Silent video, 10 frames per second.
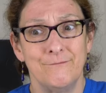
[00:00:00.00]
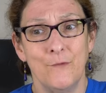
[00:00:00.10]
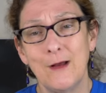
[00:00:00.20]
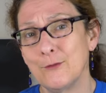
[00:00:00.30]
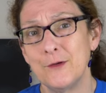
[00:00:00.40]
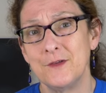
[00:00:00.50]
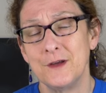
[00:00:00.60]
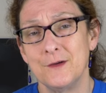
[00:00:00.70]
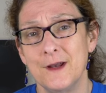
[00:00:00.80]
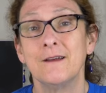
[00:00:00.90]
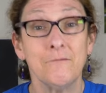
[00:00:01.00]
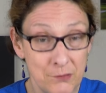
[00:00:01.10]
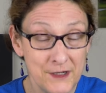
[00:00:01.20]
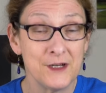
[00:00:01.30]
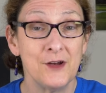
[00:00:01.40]
well-reviewed
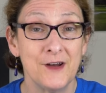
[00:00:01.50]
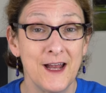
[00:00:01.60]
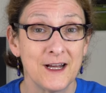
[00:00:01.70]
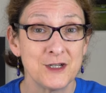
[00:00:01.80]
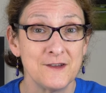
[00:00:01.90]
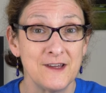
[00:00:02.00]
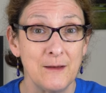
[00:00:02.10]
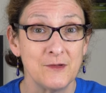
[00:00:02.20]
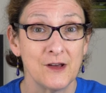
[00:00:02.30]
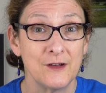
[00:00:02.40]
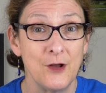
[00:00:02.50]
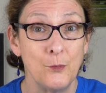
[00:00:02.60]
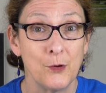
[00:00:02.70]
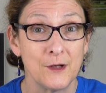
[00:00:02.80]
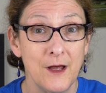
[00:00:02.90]
and pretty good, actually, Samsung
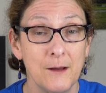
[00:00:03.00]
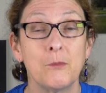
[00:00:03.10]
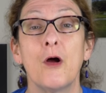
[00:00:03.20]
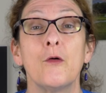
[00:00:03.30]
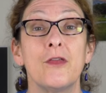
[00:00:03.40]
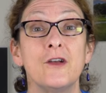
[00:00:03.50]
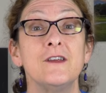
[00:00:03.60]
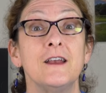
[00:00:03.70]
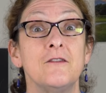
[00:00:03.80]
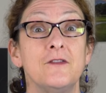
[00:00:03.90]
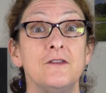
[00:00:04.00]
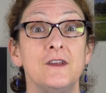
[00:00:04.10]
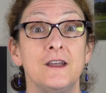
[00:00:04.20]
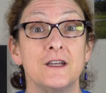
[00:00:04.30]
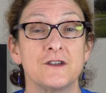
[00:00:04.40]
Notebook 9 Pro, 13 and
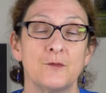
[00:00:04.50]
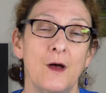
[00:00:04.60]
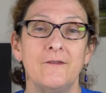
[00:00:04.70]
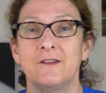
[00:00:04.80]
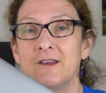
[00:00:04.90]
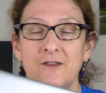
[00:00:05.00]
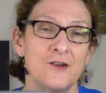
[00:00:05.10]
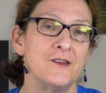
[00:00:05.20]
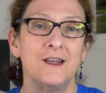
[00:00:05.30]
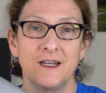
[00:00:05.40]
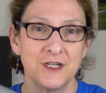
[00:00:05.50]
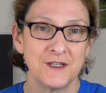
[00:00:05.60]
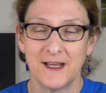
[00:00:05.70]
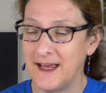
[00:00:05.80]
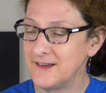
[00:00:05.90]
15 inches. Well, obviously 13
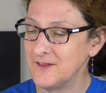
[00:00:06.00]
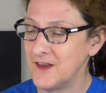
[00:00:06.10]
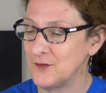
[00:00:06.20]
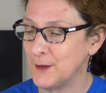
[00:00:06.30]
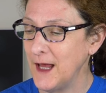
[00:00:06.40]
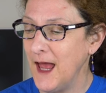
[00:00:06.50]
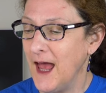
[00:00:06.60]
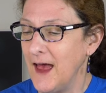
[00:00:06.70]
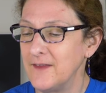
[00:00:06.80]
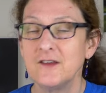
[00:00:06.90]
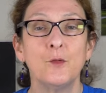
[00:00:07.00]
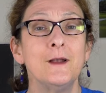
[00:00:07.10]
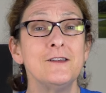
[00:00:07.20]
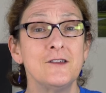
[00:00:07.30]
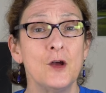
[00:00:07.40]
inch in the case of this one. This
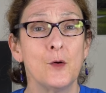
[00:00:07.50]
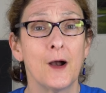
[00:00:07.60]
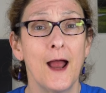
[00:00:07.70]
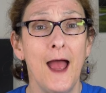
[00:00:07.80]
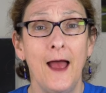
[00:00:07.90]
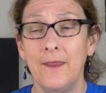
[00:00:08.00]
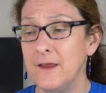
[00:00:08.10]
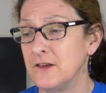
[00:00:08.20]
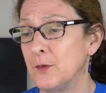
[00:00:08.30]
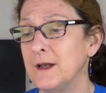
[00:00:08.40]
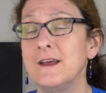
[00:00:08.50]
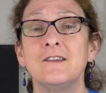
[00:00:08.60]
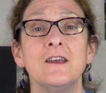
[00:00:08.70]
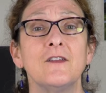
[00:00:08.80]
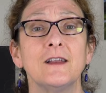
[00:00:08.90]
one is newer, and this one
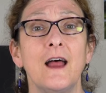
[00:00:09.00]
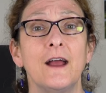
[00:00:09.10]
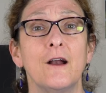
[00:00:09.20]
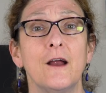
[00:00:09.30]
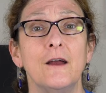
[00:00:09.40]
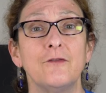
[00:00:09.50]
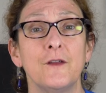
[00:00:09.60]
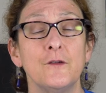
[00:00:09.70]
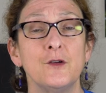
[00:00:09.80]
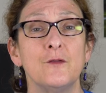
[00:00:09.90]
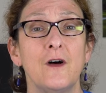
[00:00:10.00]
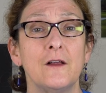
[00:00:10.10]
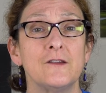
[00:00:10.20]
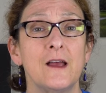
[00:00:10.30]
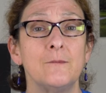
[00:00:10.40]
is even lighter. And for those of you who
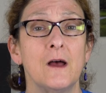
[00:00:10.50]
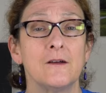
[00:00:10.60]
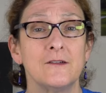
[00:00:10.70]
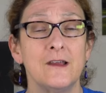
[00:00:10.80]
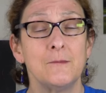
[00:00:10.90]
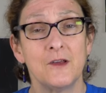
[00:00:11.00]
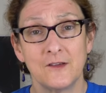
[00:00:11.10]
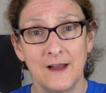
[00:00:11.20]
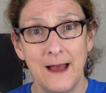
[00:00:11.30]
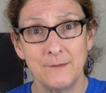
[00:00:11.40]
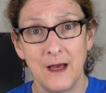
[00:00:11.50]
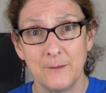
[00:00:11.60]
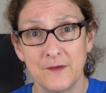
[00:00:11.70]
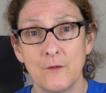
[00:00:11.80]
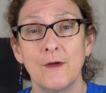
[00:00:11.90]
follow Samsung's
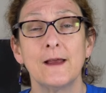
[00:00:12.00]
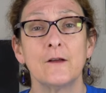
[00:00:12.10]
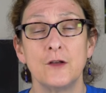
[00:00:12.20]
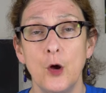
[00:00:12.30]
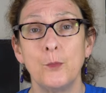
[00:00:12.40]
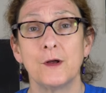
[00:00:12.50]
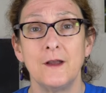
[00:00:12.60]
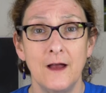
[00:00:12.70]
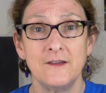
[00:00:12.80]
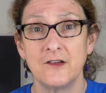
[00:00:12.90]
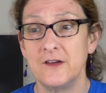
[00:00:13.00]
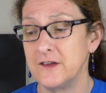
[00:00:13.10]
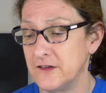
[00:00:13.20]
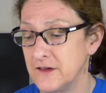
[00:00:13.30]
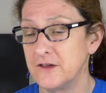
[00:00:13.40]
laptops, the regular Notebook 9
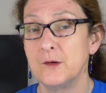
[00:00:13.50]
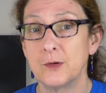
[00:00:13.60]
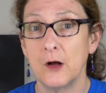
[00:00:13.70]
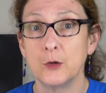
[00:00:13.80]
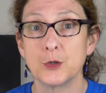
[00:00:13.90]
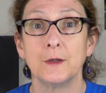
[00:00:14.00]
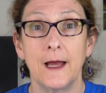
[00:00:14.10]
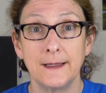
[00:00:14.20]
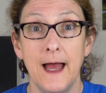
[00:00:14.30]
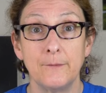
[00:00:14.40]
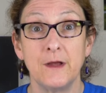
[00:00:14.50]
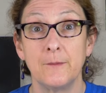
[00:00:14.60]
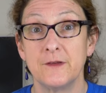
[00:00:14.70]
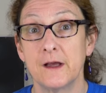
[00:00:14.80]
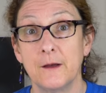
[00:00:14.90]
series is the super ultralight
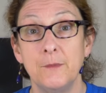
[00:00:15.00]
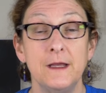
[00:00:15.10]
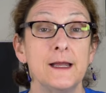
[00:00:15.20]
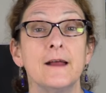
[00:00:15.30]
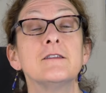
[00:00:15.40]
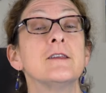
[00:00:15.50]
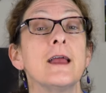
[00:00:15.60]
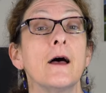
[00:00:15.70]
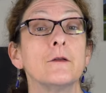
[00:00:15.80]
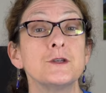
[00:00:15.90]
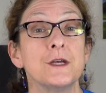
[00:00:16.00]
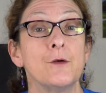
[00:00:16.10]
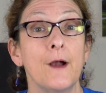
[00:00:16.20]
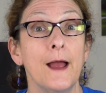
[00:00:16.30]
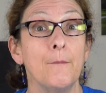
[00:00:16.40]
laptops that compete against the
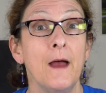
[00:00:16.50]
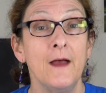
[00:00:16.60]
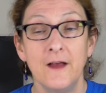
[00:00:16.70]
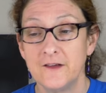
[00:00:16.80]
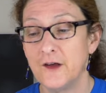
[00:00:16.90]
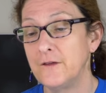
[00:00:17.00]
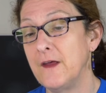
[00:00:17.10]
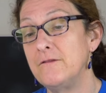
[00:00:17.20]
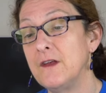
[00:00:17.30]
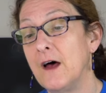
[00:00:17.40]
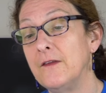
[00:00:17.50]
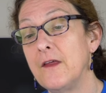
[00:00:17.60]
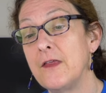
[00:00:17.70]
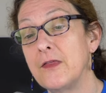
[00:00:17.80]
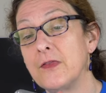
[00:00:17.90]
LG Gram. So they've done
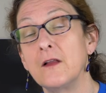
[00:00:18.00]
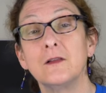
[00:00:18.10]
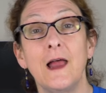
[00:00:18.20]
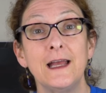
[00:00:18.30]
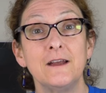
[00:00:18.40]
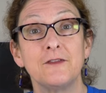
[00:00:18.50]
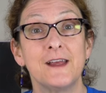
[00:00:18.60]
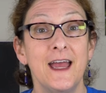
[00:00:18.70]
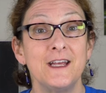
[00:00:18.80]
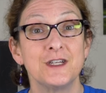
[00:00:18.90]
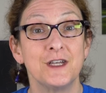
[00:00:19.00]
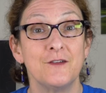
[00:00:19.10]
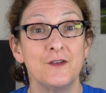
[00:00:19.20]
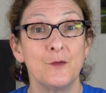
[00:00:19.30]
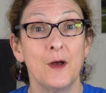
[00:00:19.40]
the lightification,
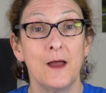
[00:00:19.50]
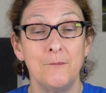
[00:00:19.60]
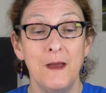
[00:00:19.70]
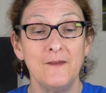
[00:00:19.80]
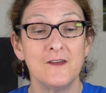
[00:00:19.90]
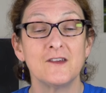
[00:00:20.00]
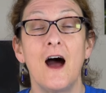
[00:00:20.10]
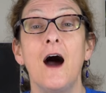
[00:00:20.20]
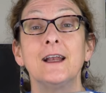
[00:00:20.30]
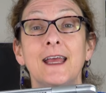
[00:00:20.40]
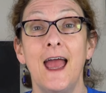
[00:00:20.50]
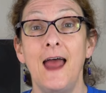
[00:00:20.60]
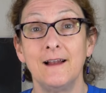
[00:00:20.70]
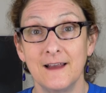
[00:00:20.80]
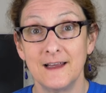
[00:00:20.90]
if you will, and made this
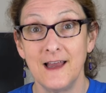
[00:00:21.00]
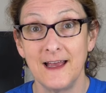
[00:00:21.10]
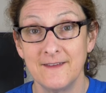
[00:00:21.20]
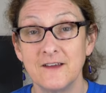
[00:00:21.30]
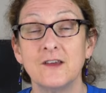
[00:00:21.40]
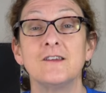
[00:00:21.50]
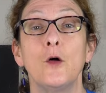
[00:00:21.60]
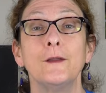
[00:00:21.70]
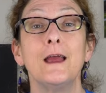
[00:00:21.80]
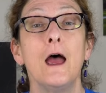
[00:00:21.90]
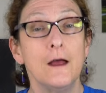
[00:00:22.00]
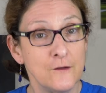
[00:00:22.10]
uncannily light. This is only